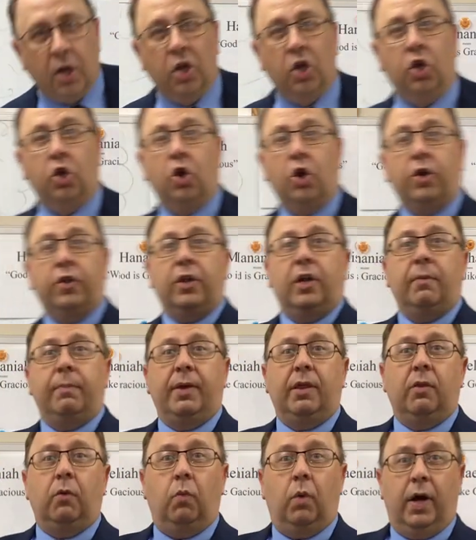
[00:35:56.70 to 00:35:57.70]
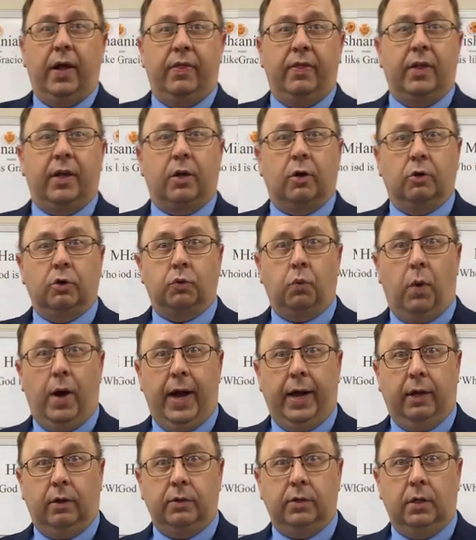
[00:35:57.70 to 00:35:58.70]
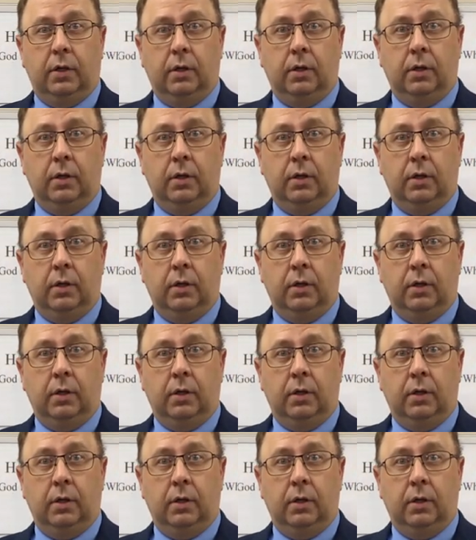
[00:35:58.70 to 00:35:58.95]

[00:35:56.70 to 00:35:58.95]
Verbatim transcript: You're going to be the one that goes wild.